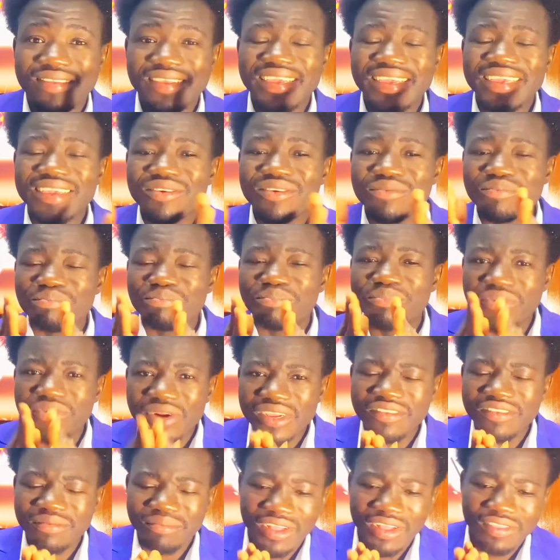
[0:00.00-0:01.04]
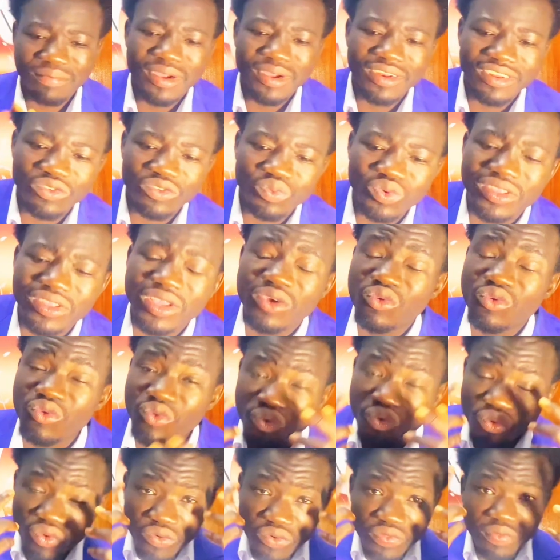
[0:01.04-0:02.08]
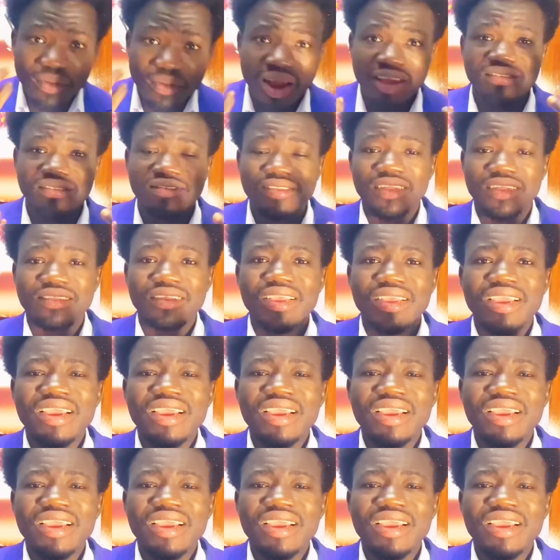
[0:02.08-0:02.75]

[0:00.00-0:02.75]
Embrace mathematics with a growth mindset,